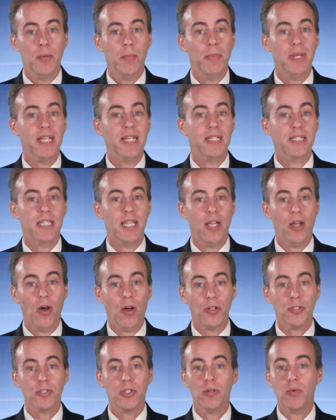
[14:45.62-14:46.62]
because they
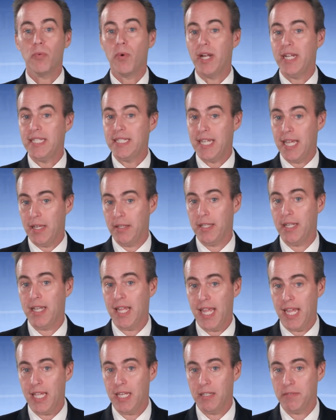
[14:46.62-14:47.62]
also write down the
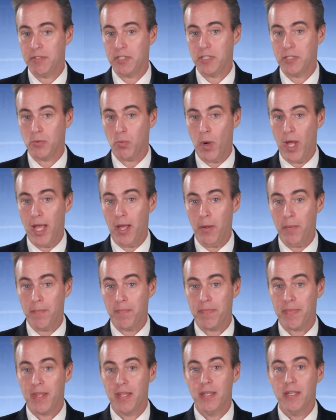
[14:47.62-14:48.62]
negatives as well.
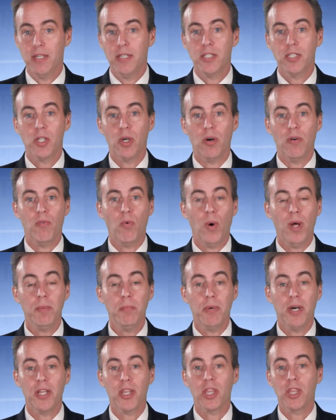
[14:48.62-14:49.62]
So if
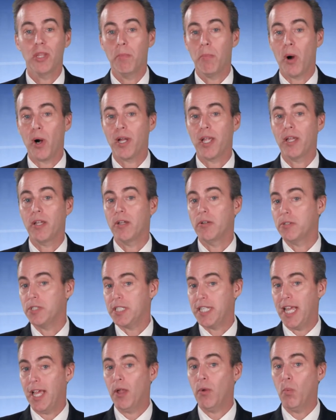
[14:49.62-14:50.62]
1 month the market goes
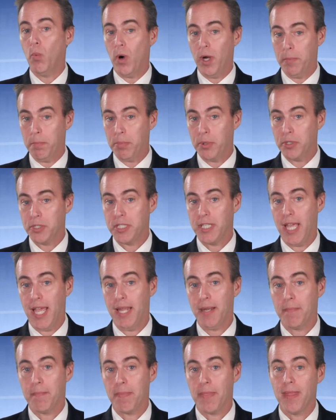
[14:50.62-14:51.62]
down
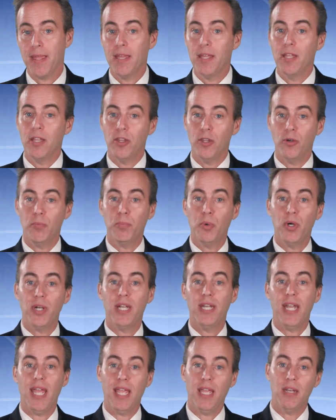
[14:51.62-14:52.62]
1%, they'll put
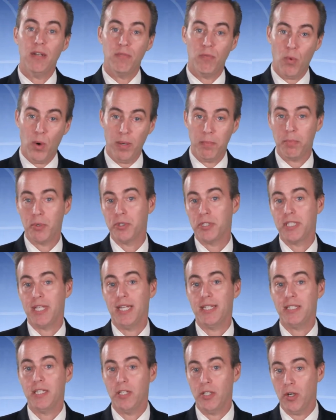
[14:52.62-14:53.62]
a
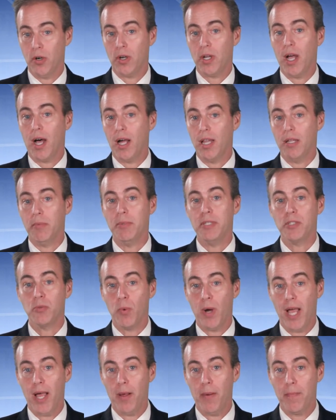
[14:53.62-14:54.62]
-1% in your column as
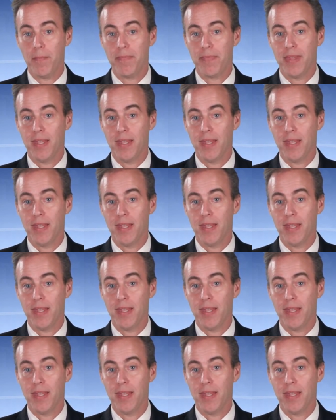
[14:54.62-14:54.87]
well.